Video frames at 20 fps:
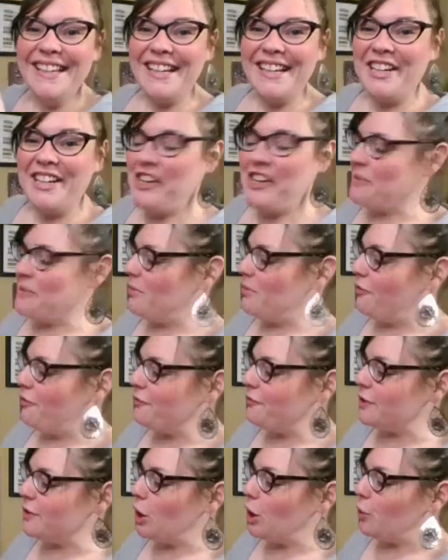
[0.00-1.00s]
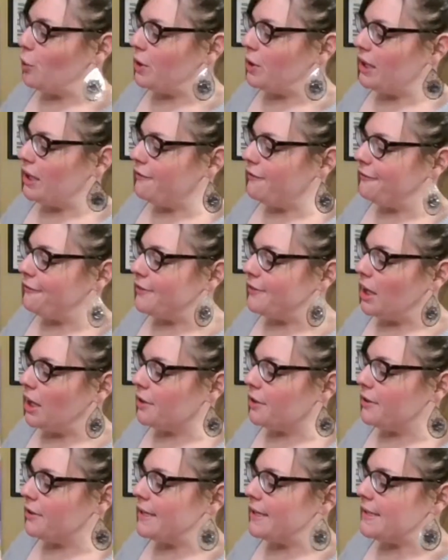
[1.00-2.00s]
floaty,
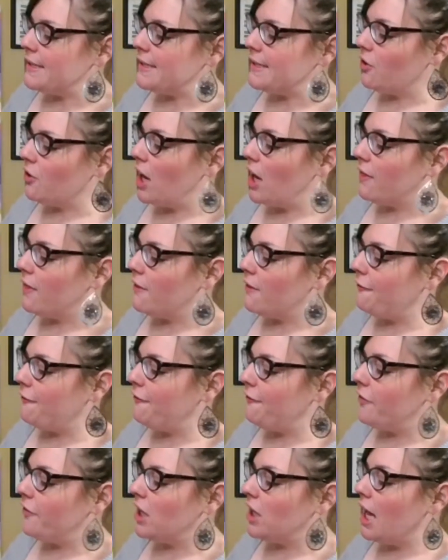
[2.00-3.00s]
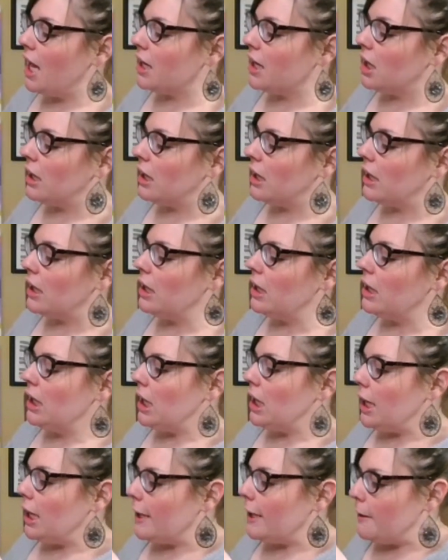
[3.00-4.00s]
fluttery sound. And the flutter
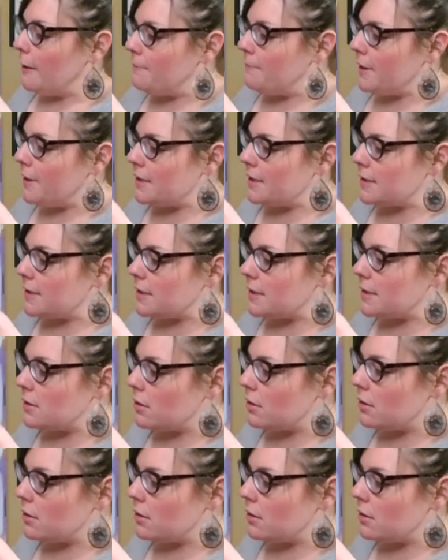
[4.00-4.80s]
is